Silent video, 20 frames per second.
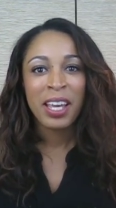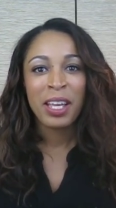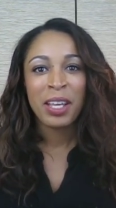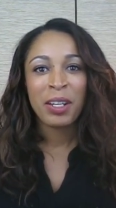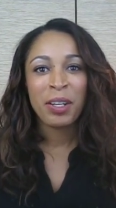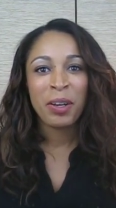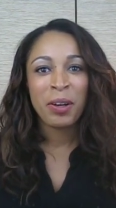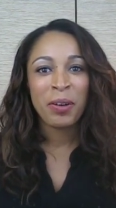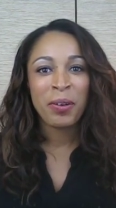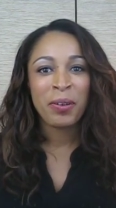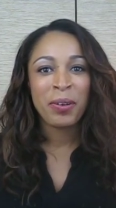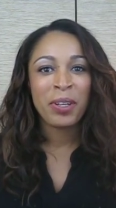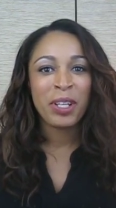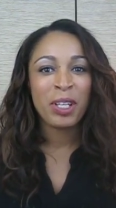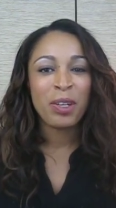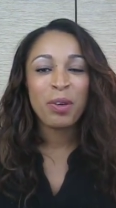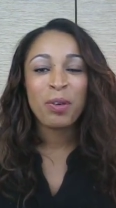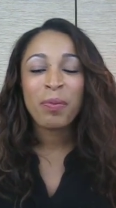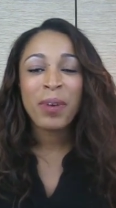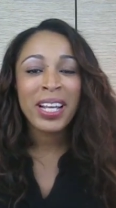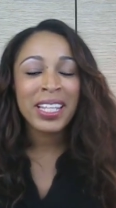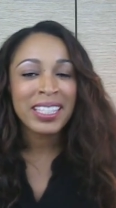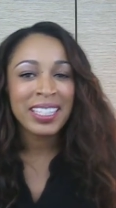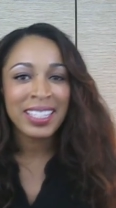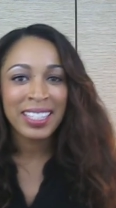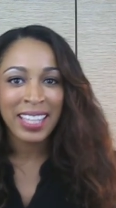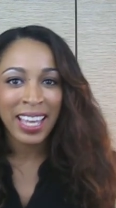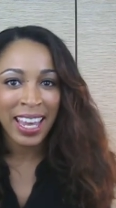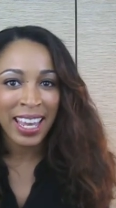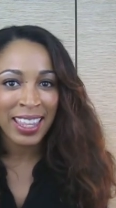You know, you might
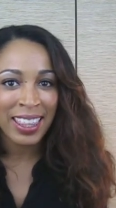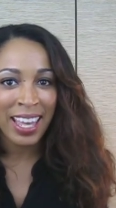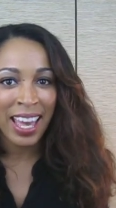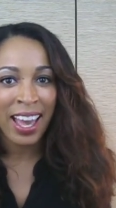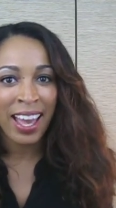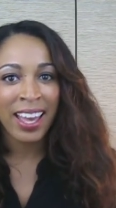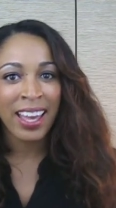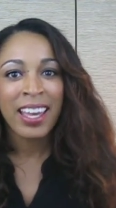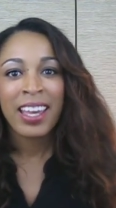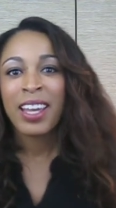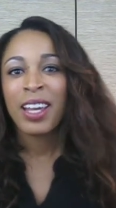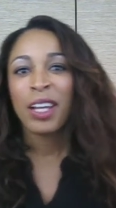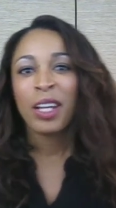say that